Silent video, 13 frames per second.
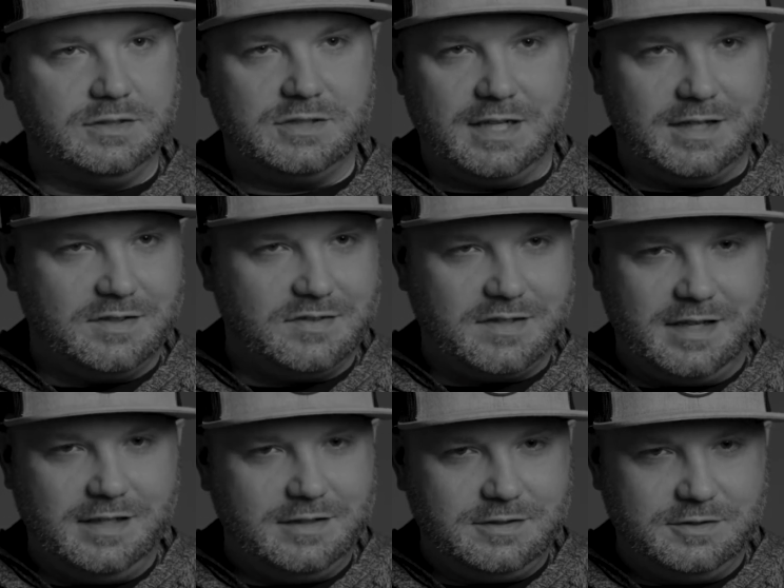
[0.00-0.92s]
to trying to
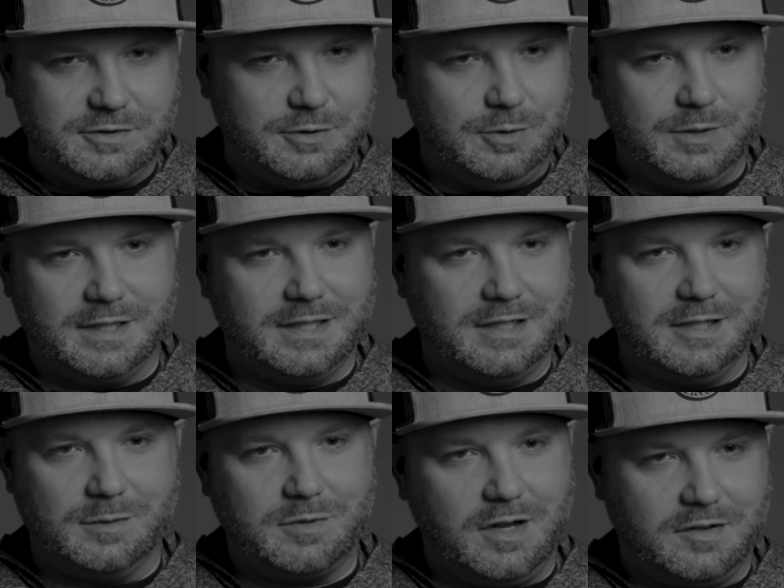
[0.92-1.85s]
stay in control ended
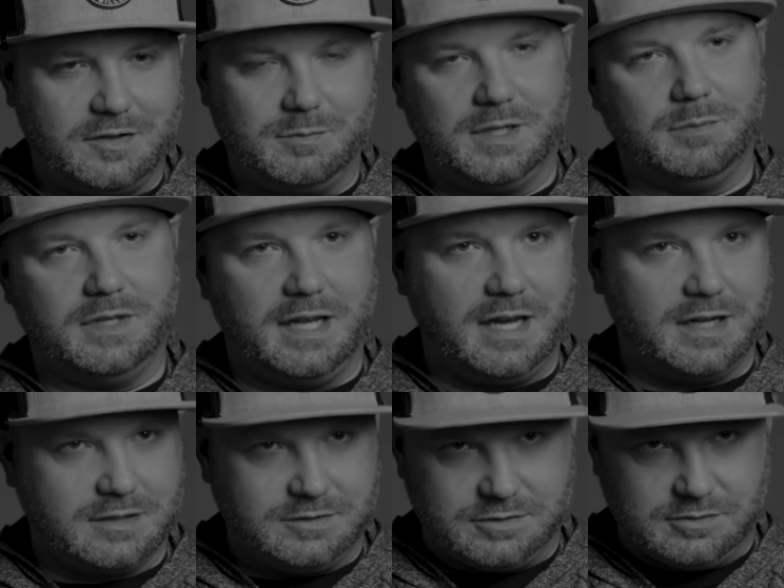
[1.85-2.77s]
up causing me to be
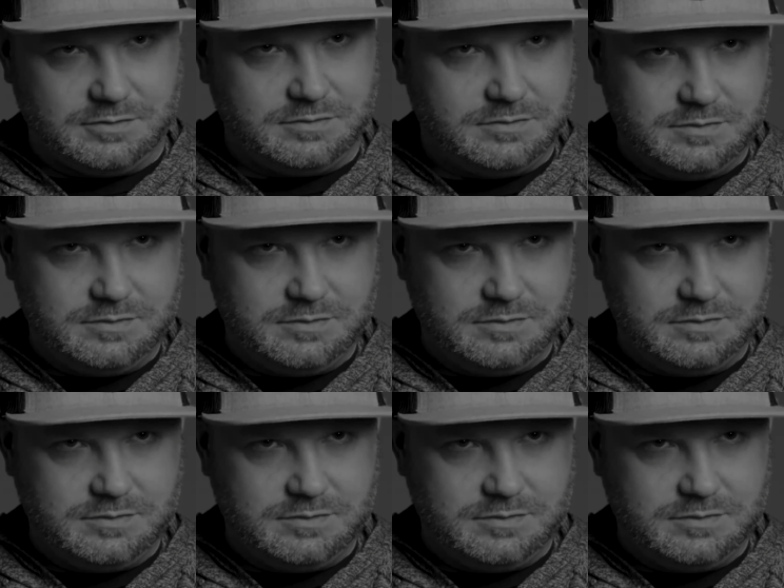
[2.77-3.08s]
out of control.